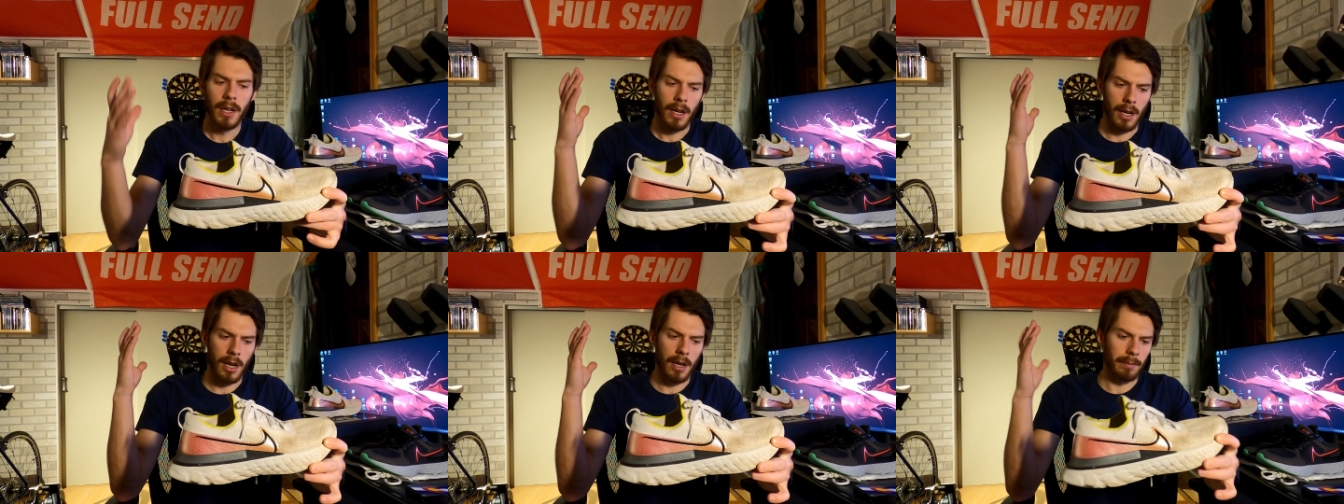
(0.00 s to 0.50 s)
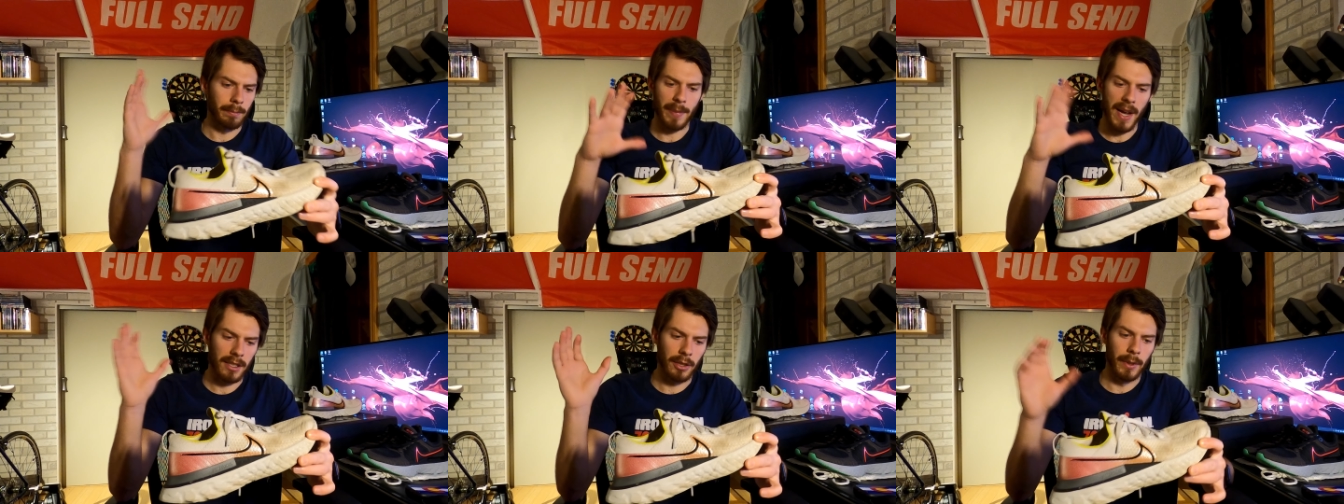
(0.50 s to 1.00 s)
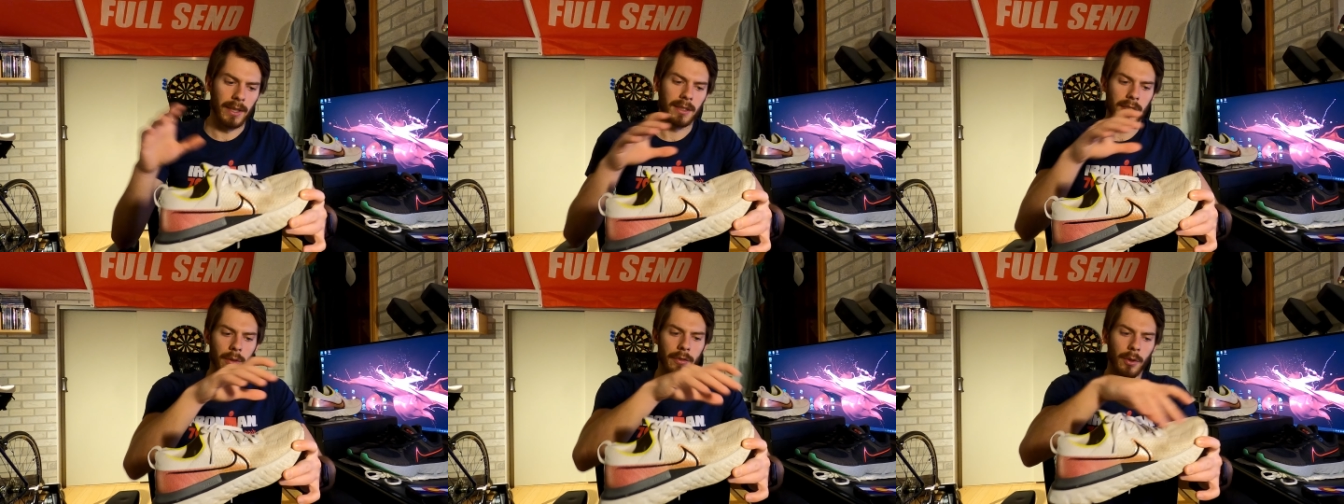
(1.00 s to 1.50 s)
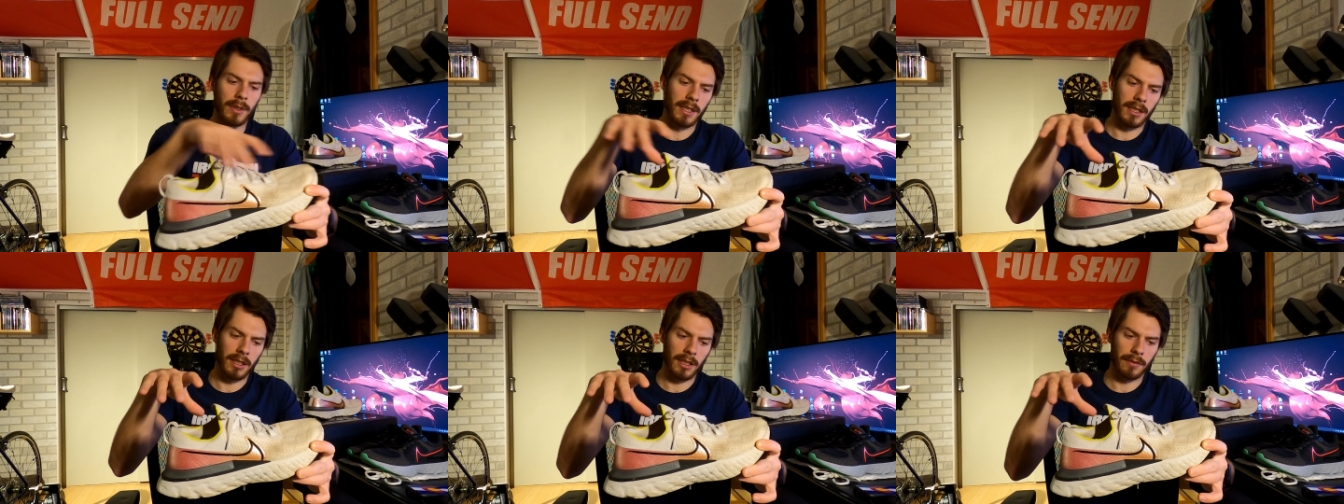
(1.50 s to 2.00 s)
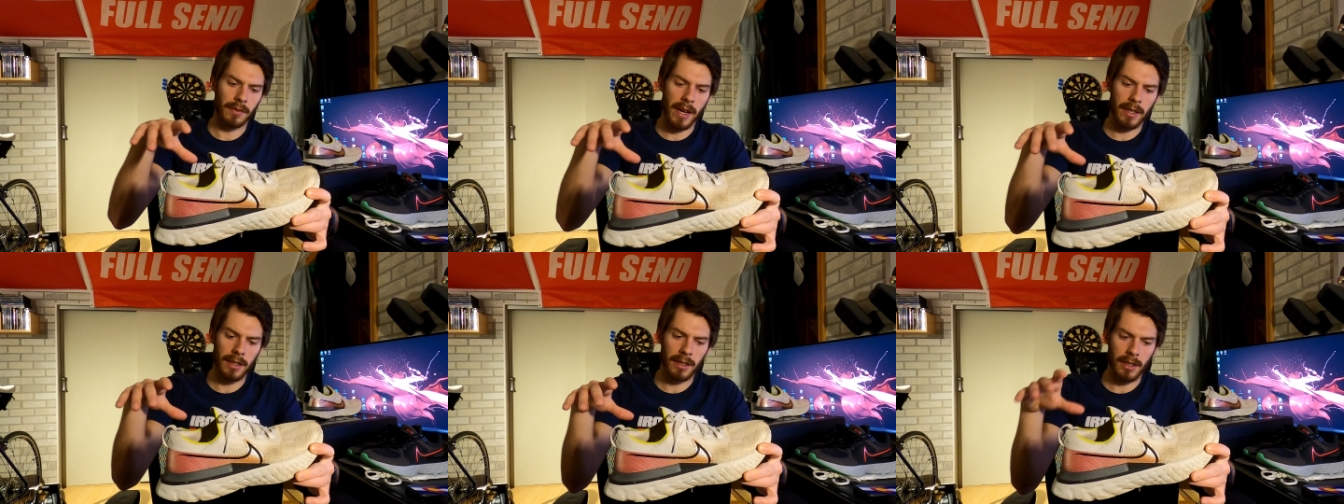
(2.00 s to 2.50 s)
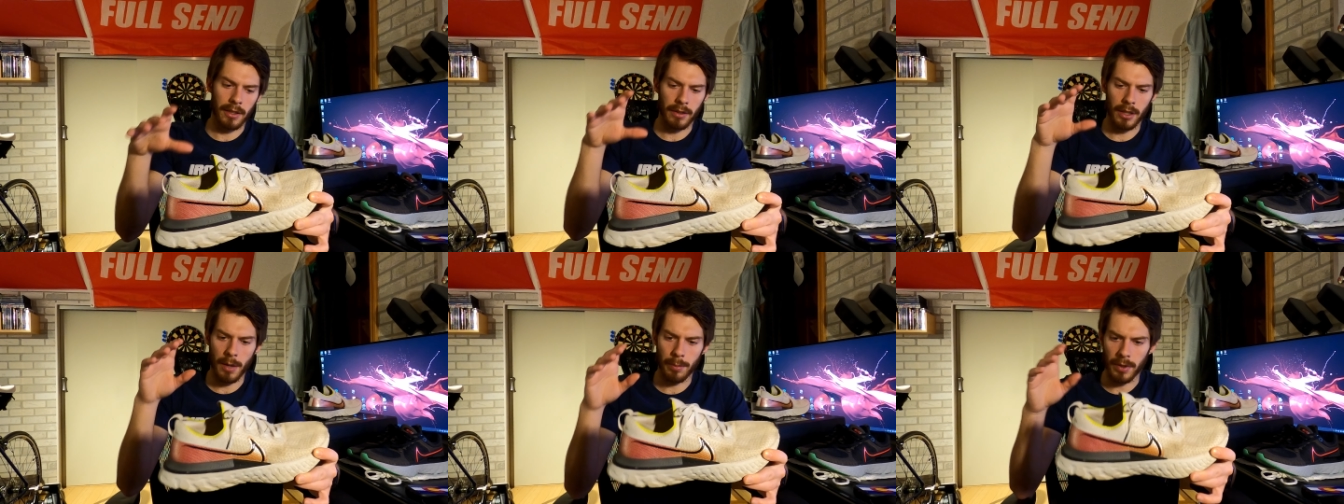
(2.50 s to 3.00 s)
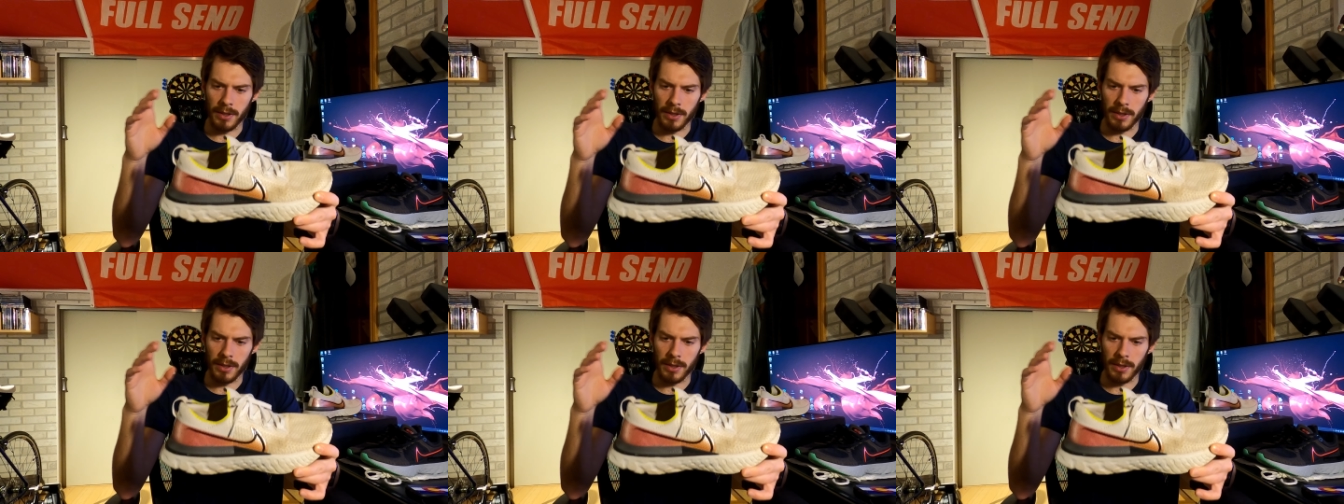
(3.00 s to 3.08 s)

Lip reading: back to it. So of course it's just Flyknit here on the upper.